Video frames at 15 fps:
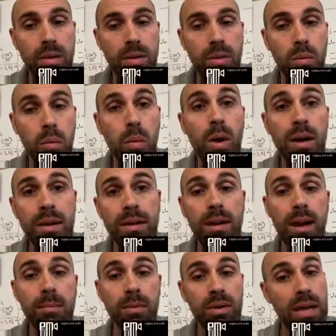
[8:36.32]
What
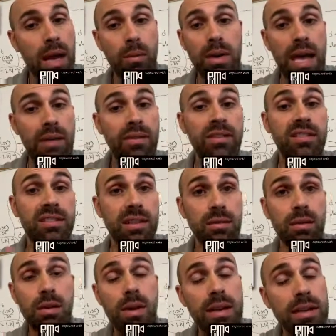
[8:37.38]
number, now we have a
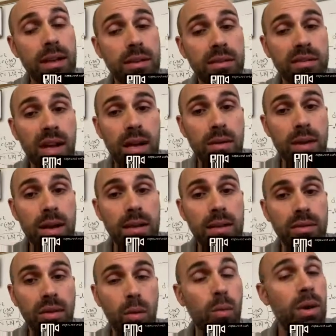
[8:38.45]
0 on the other side already,
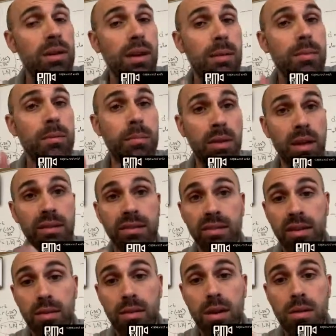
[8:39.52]
so what number plus
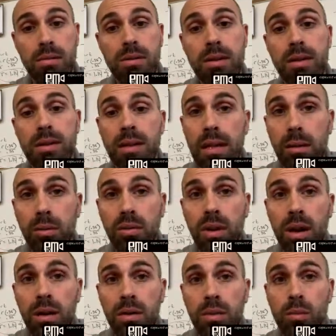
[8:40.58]
0 equals
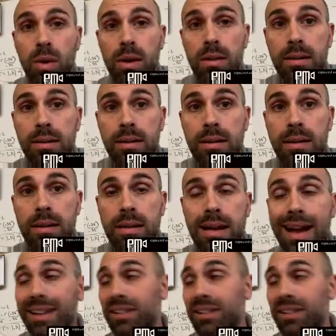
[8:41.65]
101? I